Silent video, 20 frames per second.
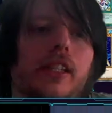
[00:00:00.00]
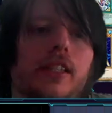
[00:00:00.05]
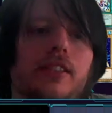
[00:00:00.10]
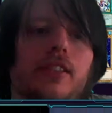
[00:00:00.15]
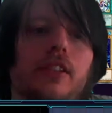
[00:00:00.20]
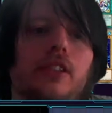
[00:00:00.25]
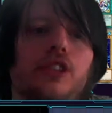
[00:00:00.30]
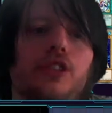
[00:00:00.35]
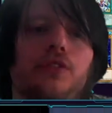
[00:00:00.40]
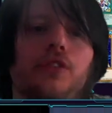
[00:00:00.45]
going to
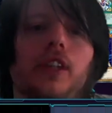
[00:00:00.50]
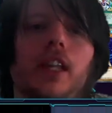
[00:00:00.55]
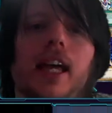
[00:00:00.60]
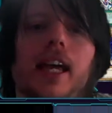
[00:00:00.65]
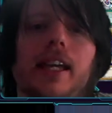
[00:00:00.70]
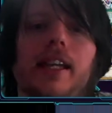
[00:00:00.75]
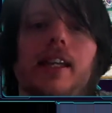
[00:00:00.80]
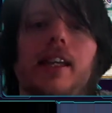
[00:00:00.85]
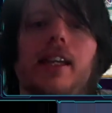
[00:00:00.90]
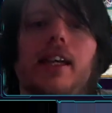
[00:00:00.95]
search
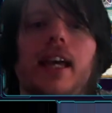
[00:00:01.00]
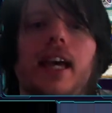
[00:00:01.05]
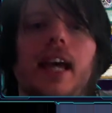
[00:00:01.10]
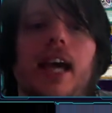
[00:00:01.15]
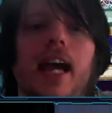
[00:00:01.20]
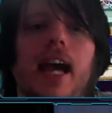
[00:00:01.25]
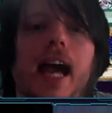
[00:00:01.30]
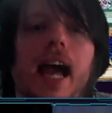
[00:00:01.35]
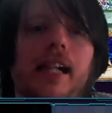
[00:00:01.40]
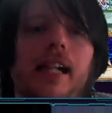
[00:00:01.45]
Flag,
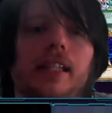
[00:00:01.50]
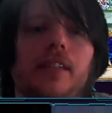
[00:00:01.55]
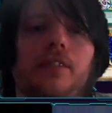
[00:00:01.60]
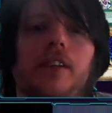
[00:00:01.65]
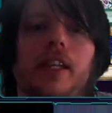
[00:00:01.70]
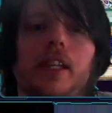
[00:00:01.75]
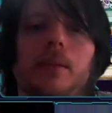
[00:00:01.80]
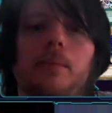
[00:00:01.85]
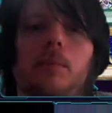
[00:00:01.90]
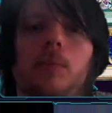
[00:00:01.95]

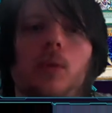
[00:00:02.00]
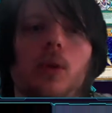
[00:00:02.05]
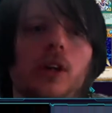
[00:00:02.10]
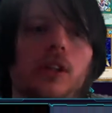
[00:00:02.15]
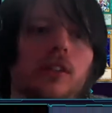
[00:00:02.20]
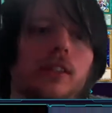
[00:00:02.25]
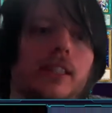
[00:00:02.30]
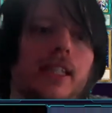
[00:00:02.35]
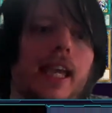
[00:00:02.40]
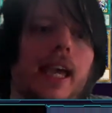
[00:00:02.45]
activating
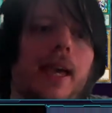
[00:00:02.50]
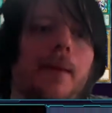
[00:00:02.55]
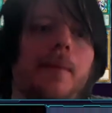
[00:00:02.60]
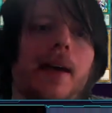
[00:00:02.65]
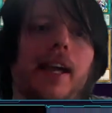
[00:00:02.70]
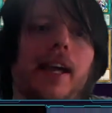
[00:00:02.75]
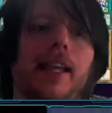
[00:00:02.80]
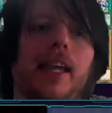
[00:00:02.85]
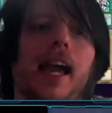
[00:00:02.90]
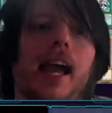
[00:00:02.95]
Portal to add
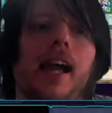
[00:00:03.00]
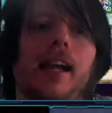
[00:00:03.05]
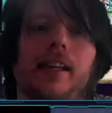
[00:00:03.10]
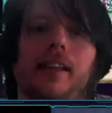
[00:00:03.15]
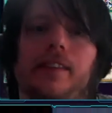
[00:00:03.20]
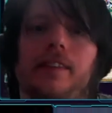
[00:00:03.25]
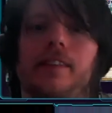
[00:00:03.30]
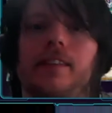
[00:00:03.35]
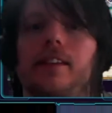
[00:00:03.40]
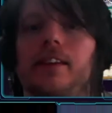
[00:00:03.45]
back
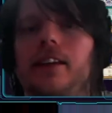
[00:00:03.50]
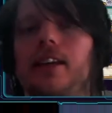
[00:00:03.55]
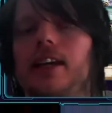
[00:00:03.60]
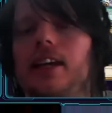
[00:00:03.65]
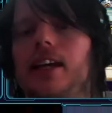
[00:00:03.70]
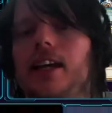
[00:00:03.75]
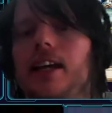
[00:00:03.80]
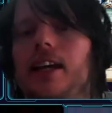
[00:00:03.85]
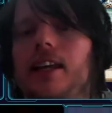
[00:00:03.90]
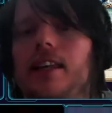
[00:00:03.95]
Haggith.
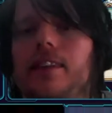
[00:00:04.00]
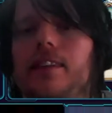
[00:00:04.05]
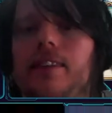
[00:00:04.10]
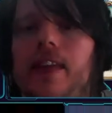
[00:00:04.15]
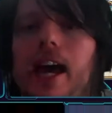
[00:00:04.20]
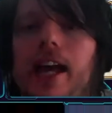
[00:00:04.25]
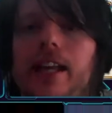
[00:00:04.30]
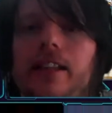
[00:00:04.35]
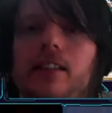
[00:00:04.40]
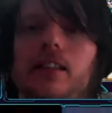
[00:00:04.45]

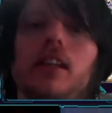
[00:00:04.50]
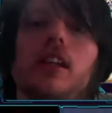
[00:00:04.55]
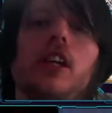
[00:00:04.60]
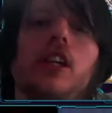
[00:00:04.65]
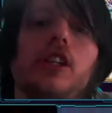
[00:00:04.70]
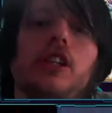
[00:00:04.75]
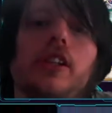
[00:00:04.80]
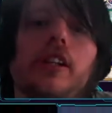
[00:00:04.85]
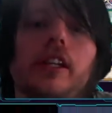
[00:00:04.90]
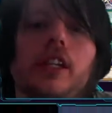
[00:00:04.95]
Then,
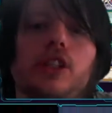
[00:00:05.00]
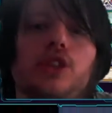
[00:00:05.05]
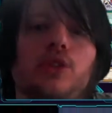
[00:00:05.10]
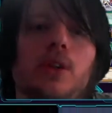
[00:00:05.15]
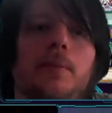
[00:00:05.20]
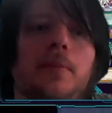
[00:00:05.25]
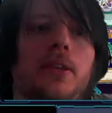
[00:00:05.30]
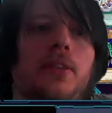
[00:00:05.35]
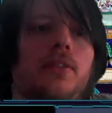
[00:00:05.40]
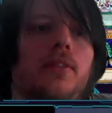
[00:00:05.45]
you're going to
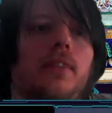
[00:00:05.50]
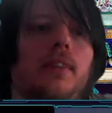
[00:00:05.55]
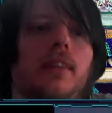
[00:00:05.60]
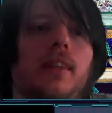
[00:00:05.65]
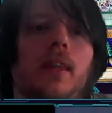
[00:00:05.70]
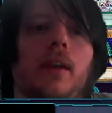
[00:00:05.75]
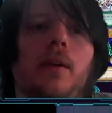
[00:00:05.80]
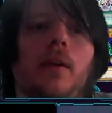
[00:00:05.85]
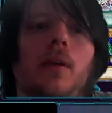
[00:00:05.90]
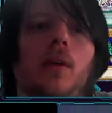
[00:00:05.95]
tribute
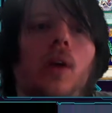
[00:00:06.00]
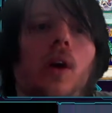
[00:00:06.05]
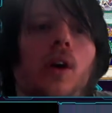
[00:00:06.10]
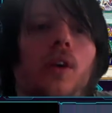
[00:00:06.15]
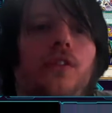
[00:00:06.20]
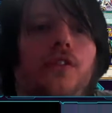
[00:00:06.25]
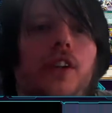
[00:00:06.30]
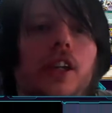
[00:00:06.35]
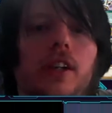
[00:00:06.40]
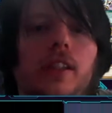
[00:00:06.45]
the
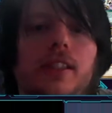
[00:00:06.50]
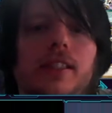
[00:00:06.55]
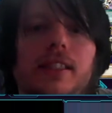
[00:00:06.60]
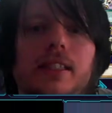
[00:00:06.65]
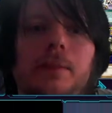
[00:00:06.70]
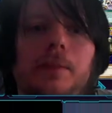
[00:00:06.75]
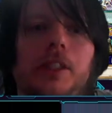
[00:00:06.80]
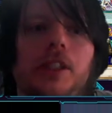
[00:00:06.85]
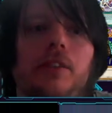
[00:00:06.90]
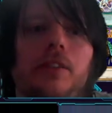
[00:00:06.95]
Ophiel to
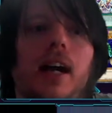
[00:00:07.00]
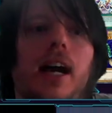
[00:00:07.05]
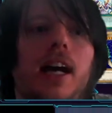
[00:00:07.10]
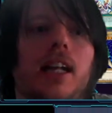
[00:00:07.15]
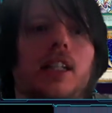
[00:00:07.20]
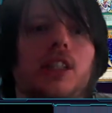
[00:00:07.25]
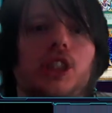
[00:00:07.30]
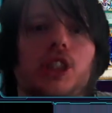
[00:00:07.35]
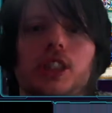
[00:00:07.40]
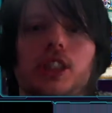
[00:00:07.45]
summon your
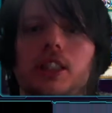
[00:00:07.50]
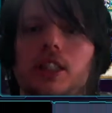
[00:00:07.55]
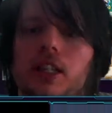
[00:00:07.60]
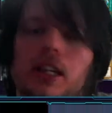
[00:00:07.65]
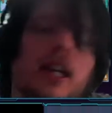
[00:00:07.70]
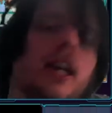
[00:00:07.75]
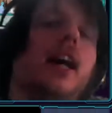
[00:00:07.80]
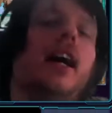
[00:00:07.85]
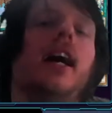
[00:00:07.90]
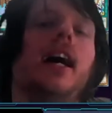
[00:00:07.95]
Ach.
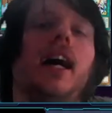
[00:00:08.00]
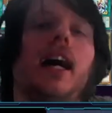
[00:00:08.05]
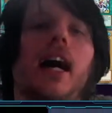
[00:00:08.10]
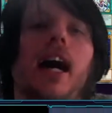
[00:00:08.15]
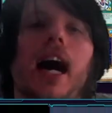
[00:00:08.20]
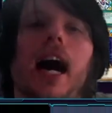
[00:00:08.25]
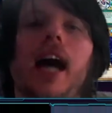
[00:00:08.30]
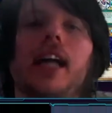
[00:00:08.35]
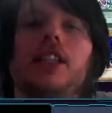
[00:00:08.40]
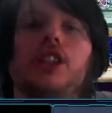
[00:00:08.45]

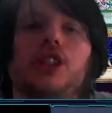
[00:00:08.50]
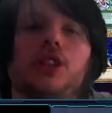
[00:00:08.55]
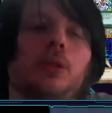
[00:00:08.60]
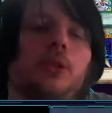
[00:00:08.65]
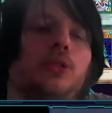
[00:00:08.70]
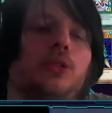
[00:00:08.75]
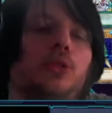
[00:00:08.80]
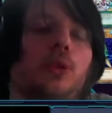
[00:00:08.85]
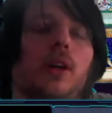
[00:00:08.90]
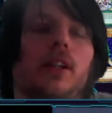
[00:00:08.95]
Ach, you
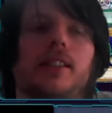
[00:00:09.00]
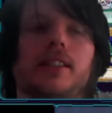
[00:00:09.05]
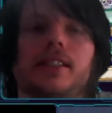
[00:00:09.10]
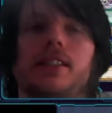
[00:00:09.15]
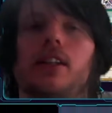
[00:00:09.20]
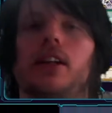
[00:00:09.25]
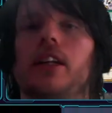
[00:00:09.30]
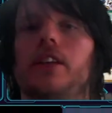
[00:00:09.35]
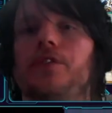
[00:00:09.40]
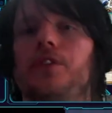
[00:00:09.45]
could draw a
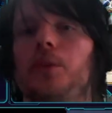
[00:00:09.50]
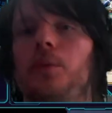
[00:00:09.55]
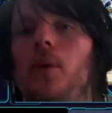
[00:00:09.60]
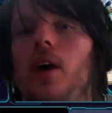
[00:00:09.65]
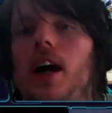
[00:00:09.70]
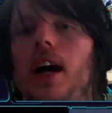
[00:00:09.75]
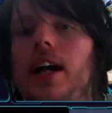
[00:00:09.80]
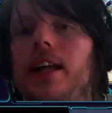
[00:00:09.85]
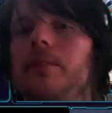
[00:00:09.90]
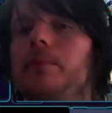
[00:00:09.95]
discard if you
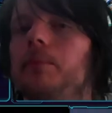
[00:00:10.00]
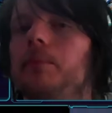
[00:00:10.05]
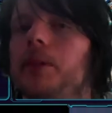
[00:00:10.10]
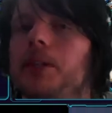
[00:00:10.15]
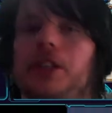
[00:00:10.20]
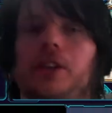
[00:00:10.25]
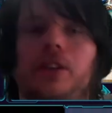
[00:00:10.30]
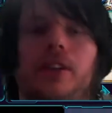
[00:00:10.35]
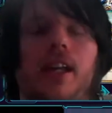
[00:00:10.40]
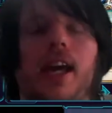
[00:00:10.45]
want,
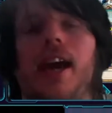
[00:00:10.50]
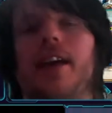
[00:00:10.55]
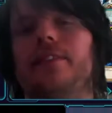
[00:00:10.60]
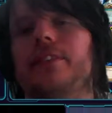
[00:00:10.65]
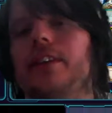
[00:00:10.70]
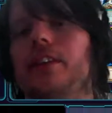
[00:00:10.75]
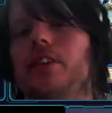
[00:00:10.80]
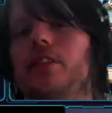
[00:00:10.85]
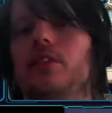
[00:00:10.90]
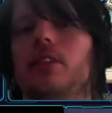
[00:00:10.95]
but you don't
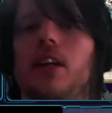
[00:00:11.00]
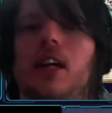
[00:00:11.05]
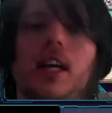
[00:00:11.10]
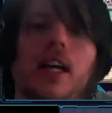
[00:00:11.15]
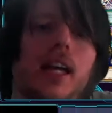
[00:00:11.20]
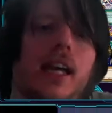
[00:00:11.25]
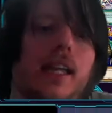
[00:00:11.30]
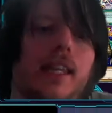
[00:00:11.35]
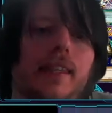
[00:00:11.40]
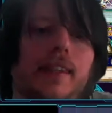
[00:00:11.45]
have to.
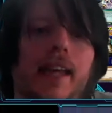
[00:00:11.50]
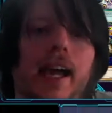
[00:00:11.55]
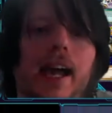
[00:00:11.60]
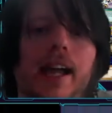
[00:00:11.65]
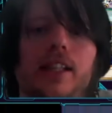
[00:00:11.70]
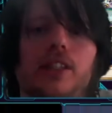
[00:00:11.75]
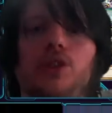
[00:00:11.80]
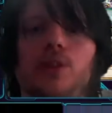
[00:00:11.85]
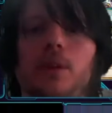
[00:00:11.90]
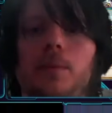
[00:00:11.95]

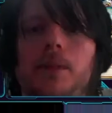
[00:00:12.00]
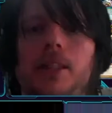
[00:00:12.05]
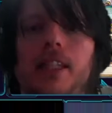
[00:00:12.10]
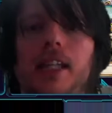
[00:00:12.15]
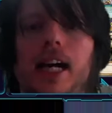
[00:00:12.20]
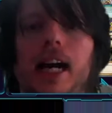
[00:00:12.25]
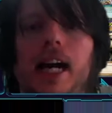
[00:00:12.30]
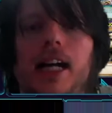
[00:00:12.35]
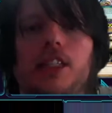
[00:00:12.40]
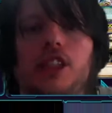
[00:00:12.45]
Then, tribute
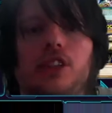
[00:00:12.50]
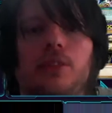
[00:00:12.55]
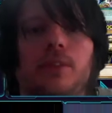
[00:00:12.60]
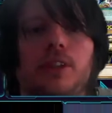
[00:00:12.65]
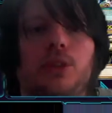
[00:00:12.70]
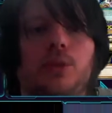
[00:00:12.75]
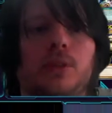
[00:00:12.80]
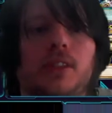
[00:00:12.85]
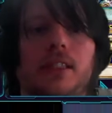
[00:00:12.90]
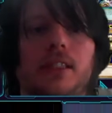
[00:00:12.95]
the Ach to
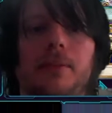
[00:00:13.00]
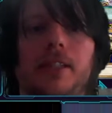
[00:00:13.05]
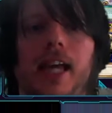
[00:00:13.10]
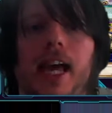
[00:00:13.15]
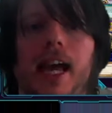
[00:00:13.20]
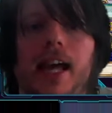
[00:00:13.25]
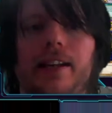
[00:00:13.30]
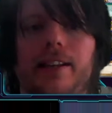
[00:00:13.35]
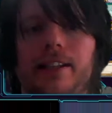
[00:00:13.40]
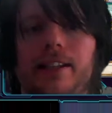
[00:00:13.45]
ritual summon
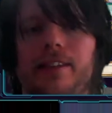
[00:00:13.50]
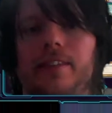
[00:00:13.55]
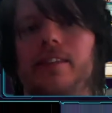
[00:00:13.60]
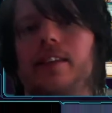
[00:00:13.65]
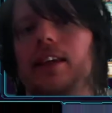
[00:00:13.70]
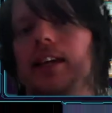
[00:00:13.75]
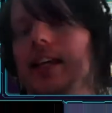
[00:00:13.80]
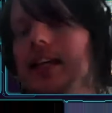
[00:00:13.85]
Haggith.